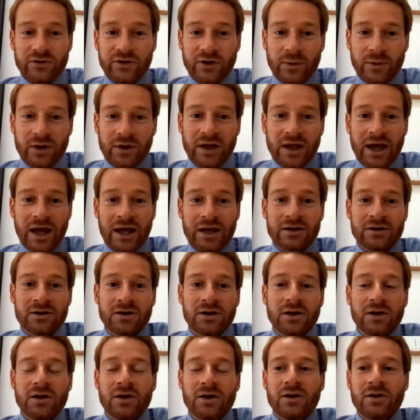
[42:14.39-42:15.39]
So again,
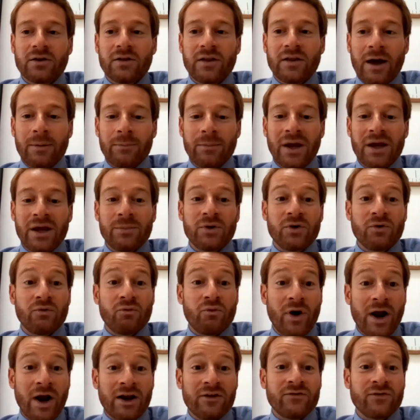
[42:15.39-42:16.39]
that may be a
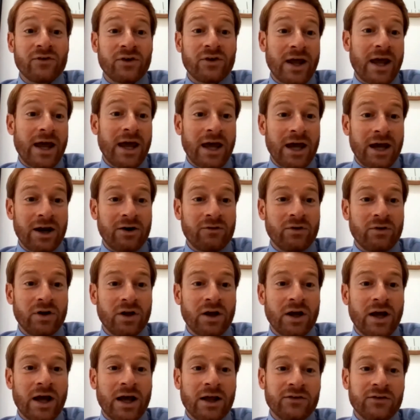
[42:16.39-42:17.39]
relevant
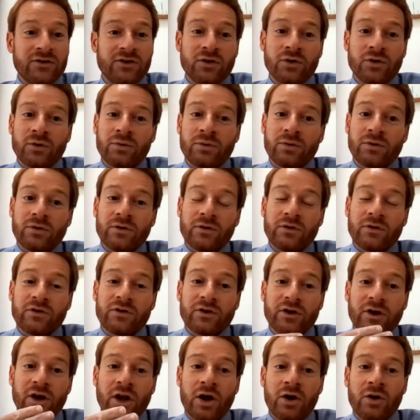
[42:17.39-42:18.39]
area as you're
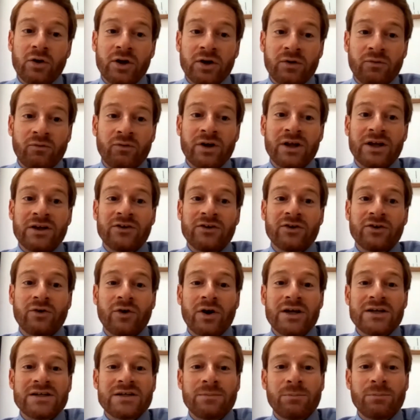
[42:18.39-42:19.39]
slowly
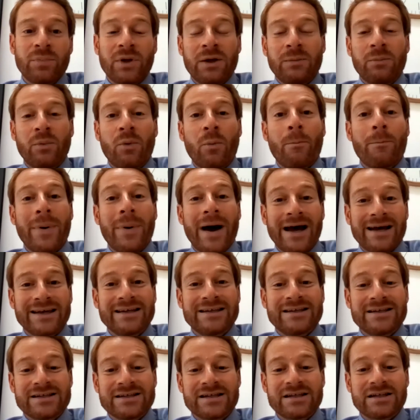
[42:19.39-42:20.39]
reintegrating people back
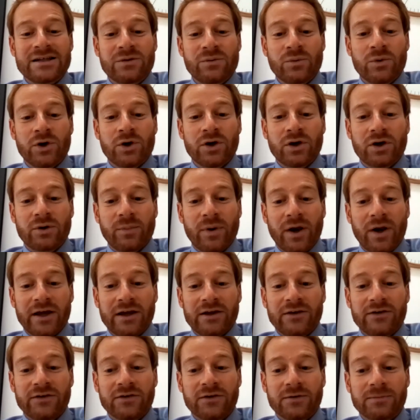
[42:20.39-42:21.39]
into the
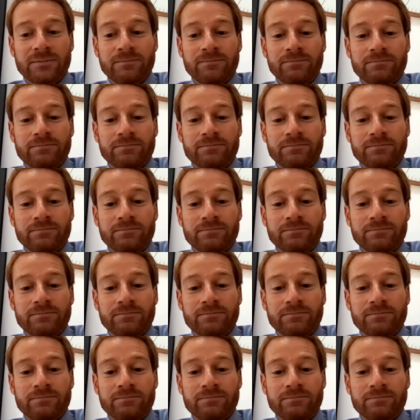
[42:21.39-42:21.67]
workplace.